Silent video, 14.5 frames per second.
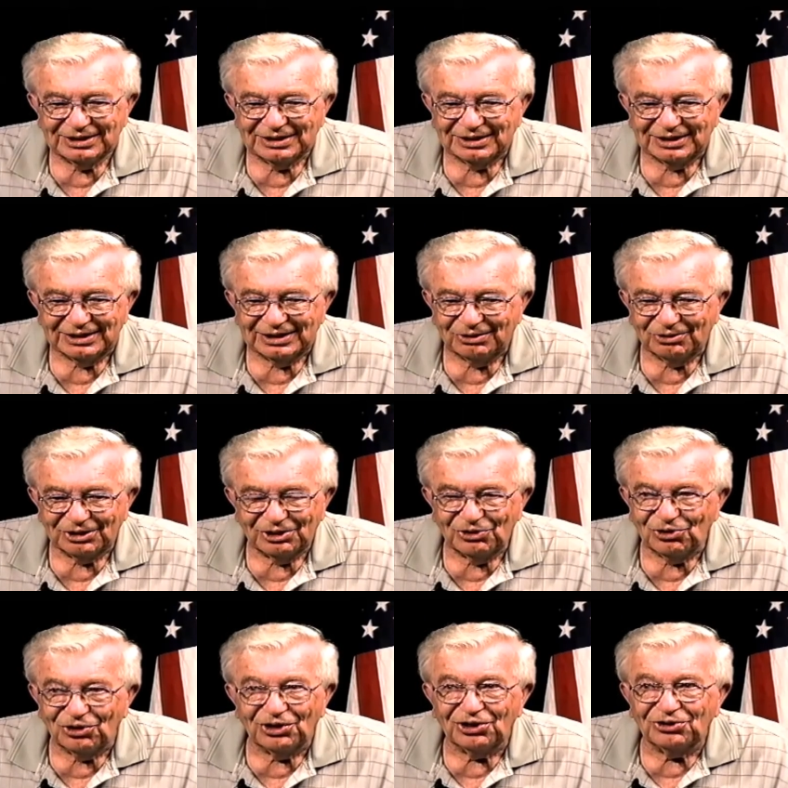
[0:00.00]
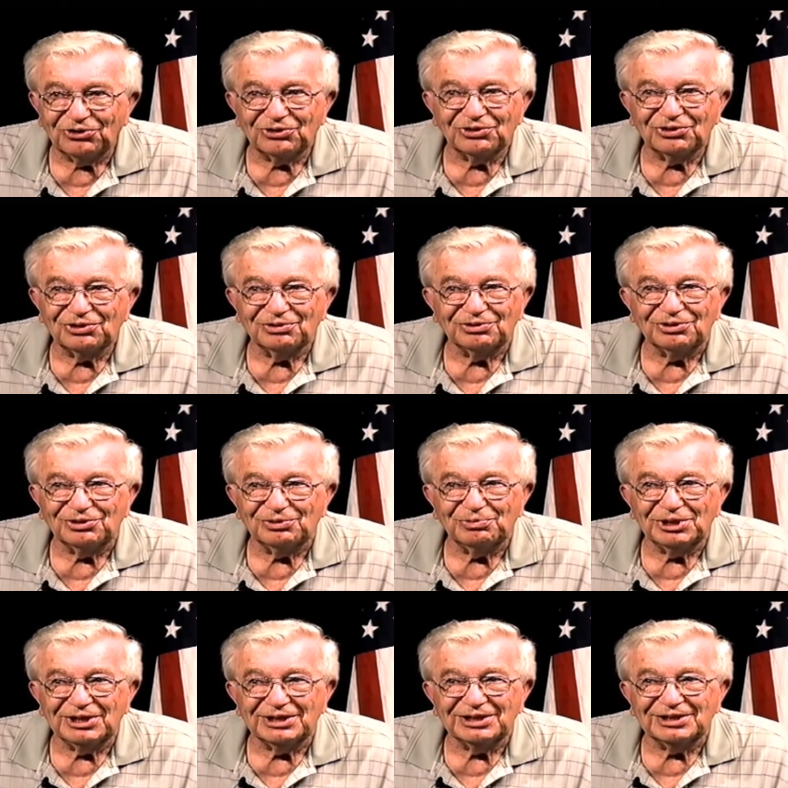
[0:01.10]
and there was a noise. Oh
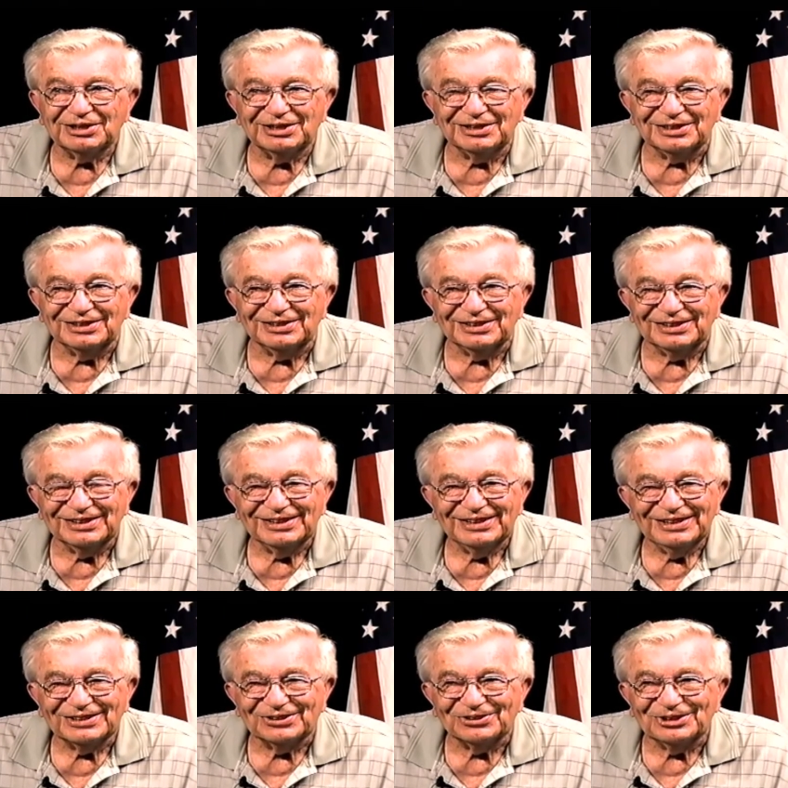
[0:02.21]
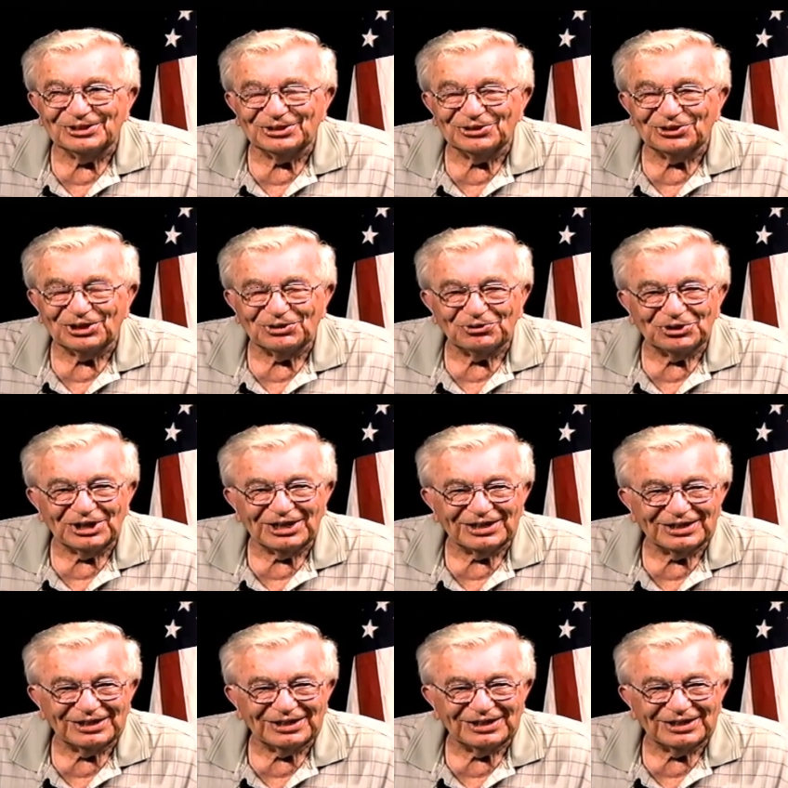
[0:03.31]
man, couldn't hear yourself think.